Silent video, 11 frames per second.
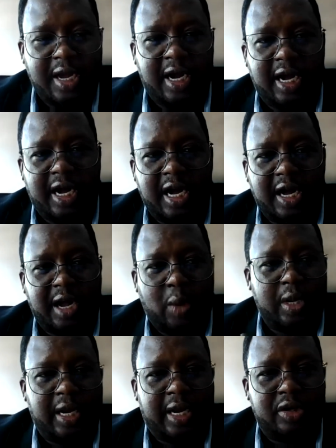Are
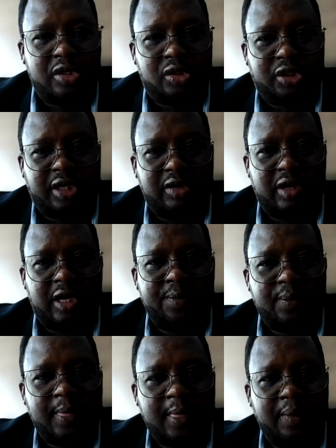we allowed to share
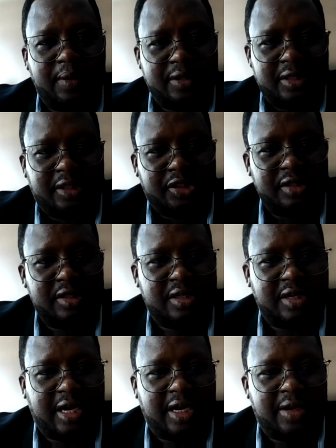your
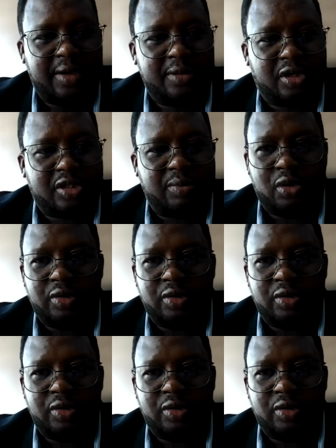presentations, Dr.